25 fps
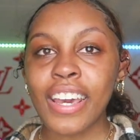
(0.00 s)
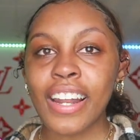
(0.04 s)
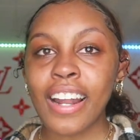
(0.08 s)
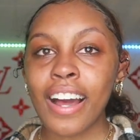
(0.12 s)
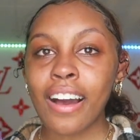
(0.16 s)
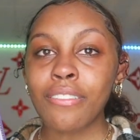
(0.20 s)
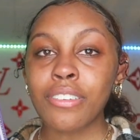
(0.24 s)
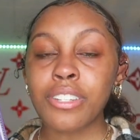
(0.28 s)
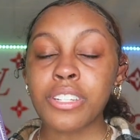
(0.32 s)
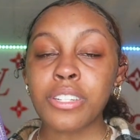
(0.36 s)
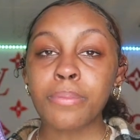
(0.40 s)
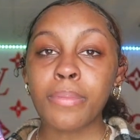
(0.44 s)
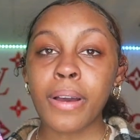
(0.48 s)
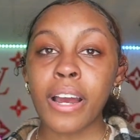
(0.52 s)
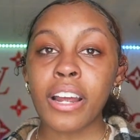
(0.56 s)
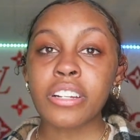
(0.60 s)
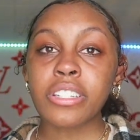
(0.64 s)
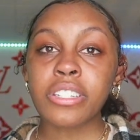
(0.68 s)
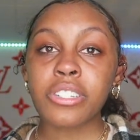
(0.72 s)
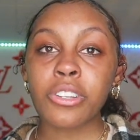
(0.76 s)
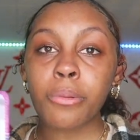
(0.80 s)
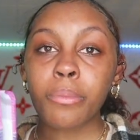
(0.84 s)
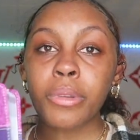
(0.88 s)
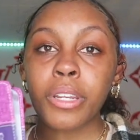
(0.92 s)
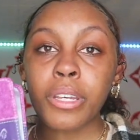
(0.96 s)
and I've
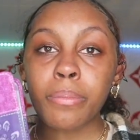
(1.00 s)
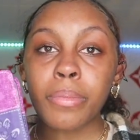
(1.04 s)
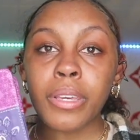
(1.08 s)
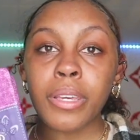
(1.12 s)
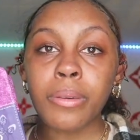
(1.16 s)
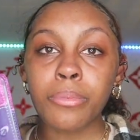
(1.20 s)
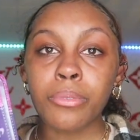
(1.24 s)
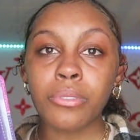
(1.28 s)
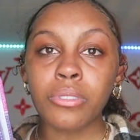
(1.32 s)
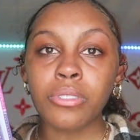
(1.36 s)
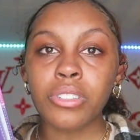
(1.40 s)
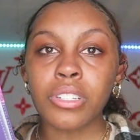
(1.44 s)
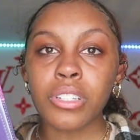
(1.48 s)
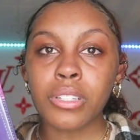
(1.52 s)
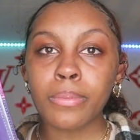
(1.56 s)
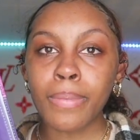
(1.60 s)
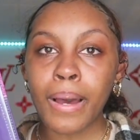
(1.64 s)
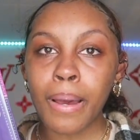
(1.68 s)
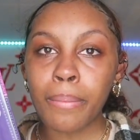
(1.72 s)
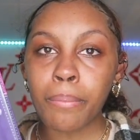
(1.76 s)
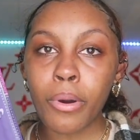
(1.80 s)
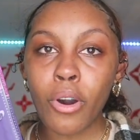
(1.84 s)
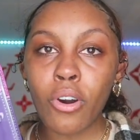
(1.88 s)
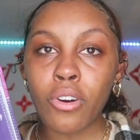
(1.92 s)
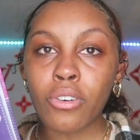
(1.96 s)
inspired so many people just
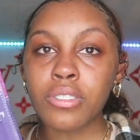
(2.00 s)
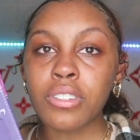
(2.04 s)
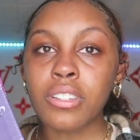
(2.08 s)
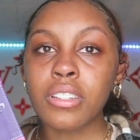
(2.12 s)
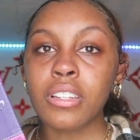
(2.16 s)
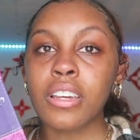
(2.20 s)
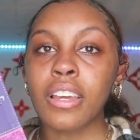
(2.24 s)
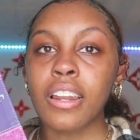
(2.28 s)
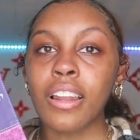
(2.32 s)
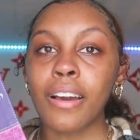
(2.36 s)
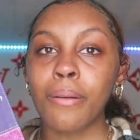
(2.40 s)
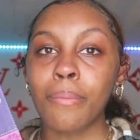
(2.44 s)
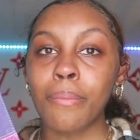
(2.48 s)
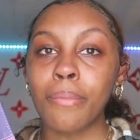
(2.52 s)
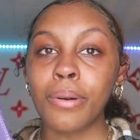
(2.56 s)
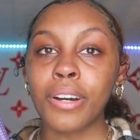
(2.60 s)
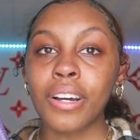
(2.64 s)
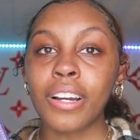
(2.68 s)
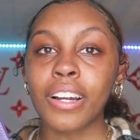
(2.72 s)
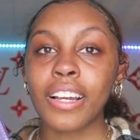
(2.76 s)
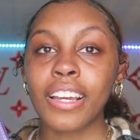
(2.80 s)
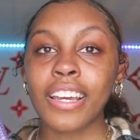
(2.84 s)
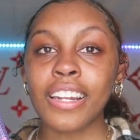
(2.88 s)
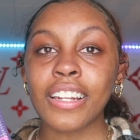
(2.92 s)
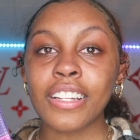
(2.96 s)
by posting a book.